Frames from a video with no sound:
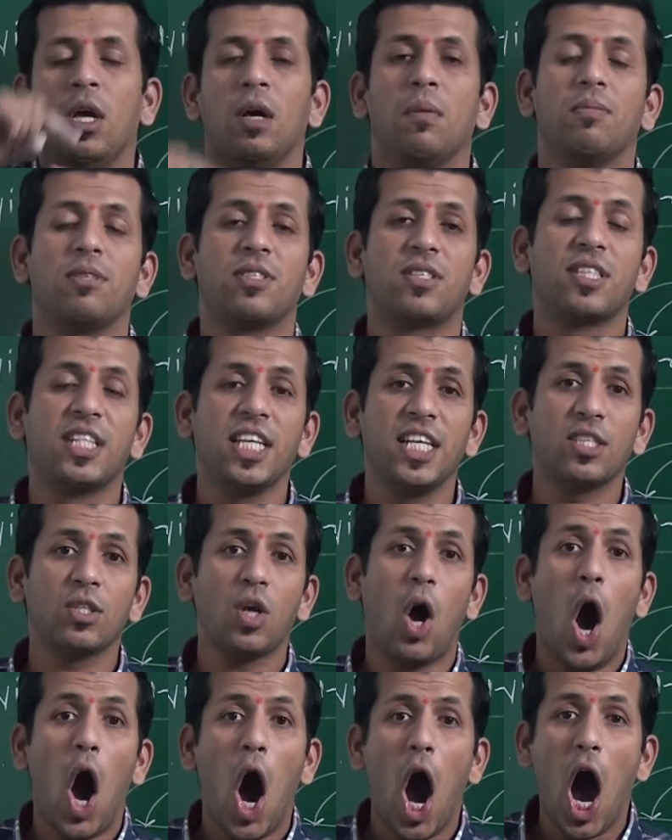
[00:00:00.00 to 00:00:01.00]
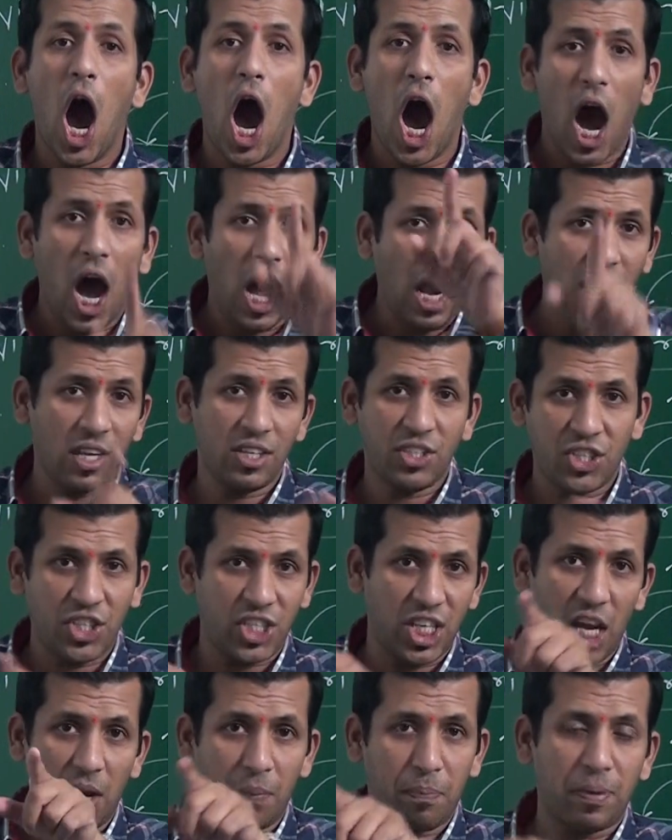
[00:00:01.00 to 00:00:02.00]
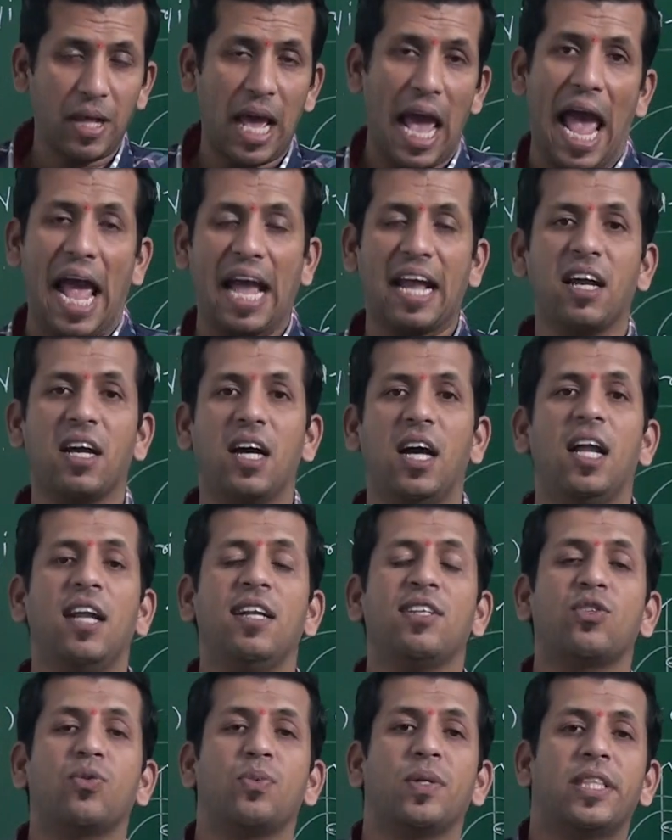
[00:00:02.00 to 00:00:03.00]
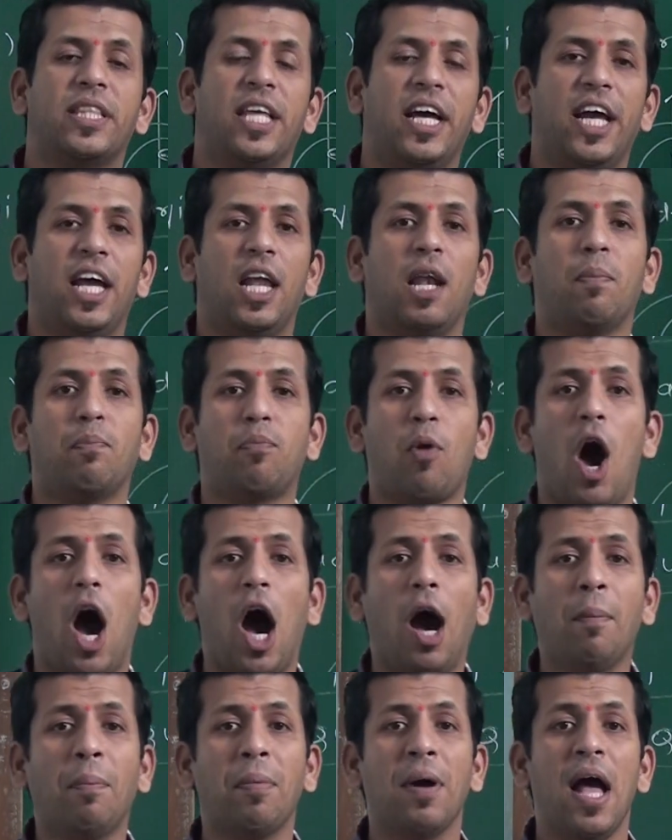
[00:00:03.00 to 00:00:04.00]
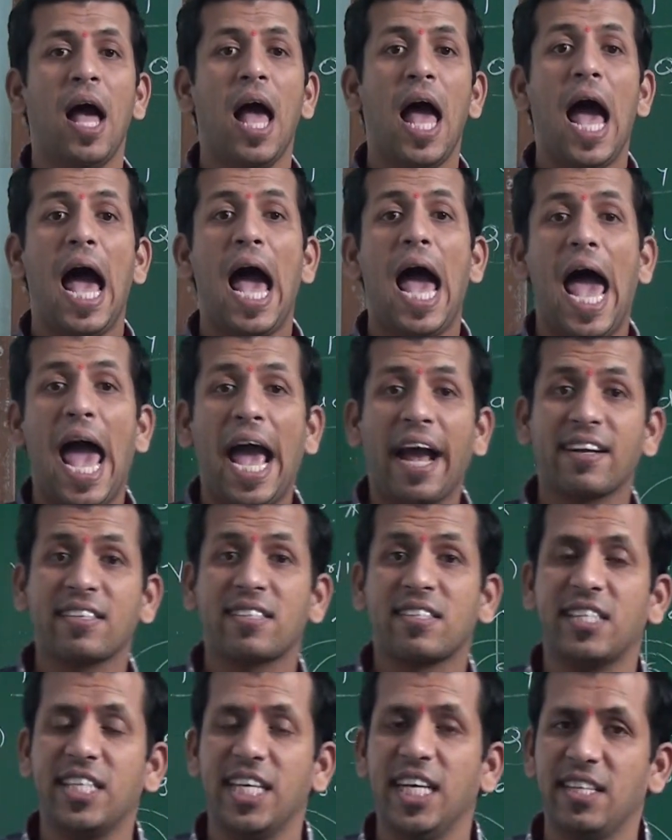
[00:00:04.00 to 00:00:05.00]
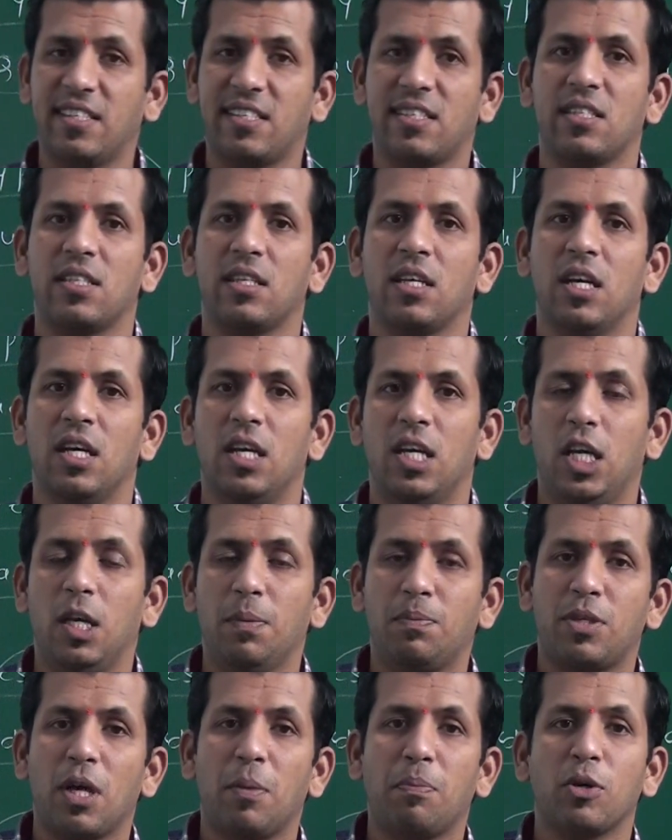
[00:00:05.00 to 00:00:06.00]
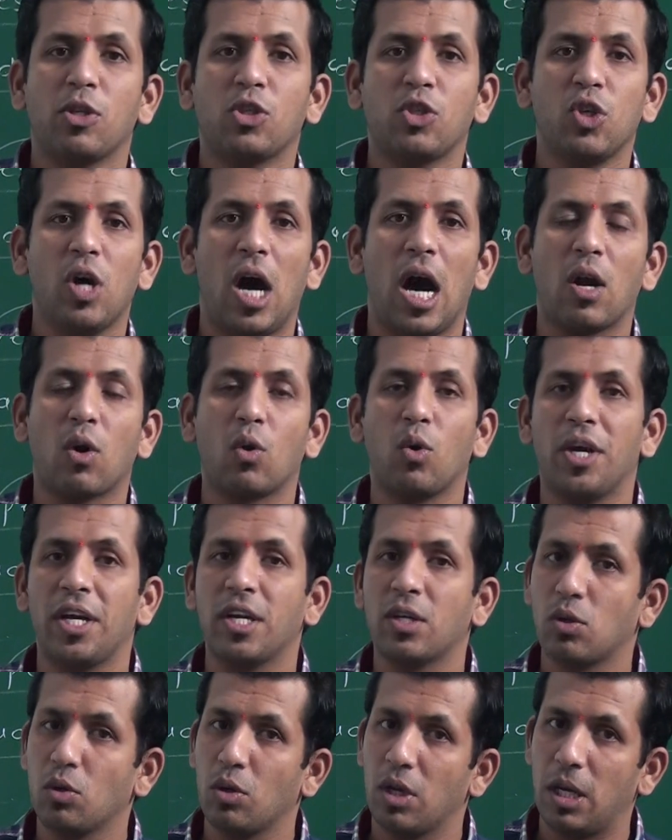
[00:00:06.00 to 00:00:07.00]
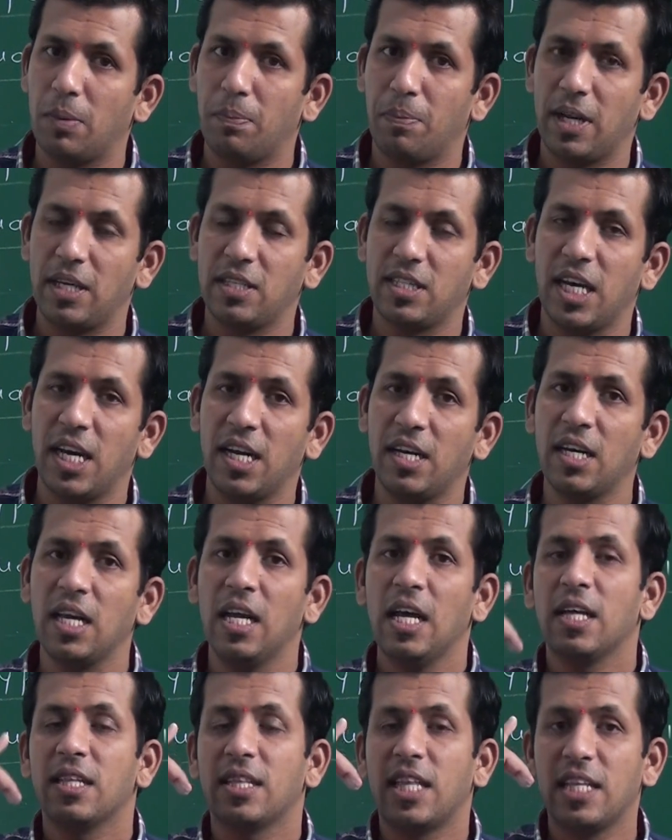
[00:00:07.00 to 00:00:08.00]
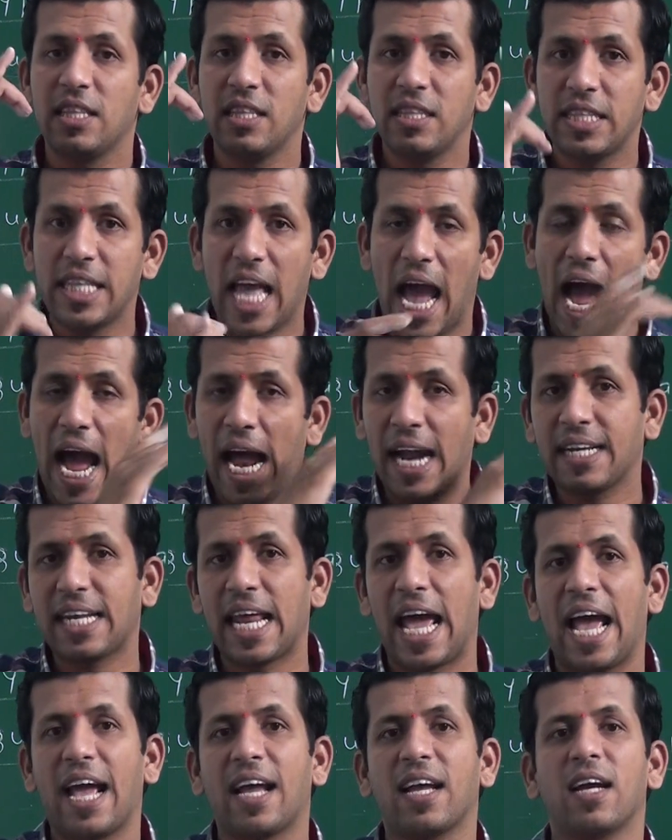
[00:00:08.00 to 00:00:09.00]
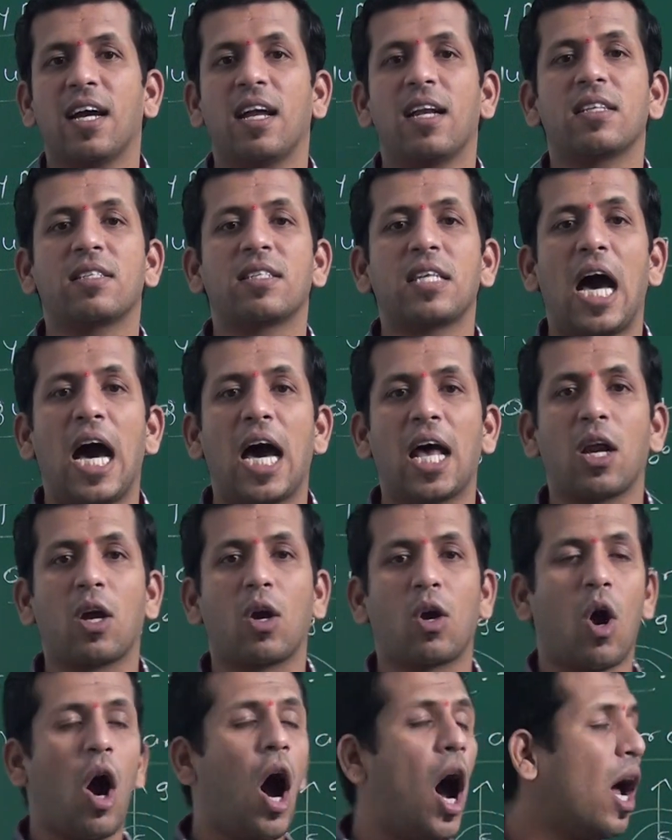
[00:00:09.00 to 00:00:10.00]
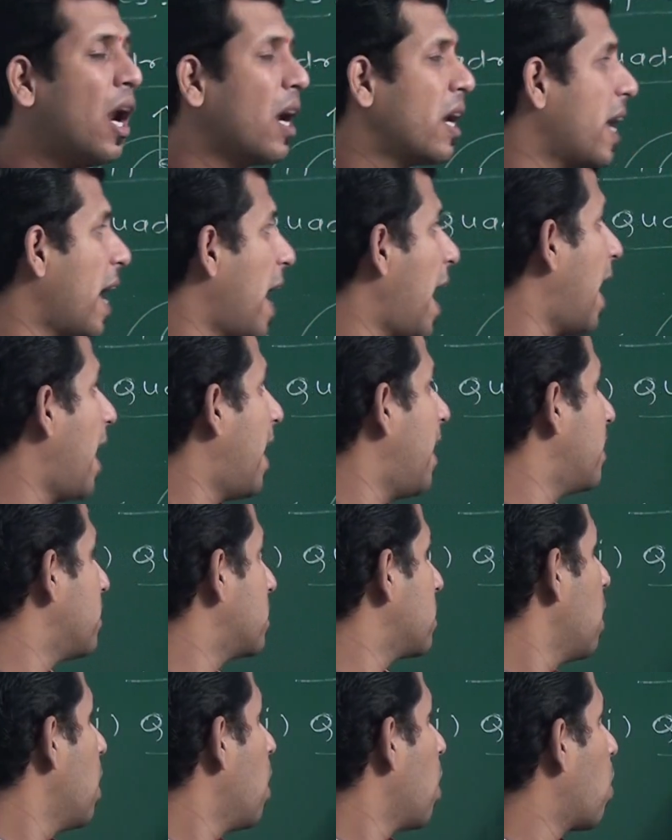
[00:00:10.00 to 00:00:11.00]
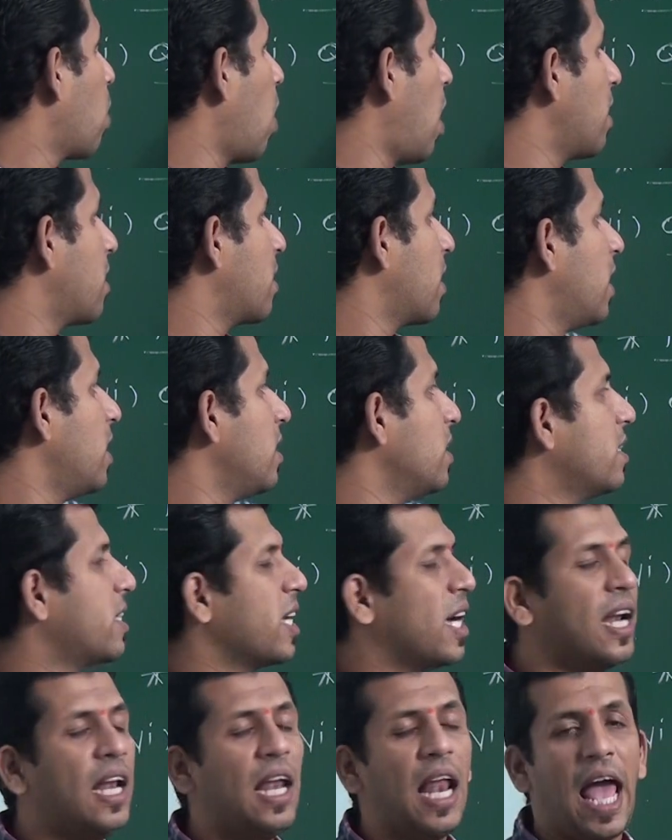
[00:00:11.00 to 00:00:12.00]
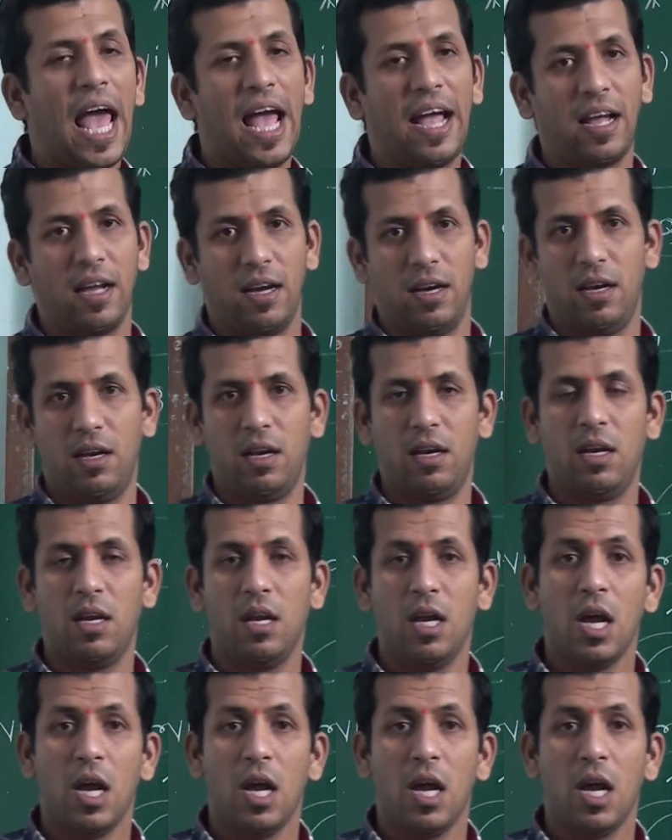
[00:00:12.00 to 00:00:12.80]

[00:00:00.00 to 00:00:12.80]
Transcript: Means these all shaped angles with the help of axis. If suppose you are going to represent, then that angles are called as quadrantal angle.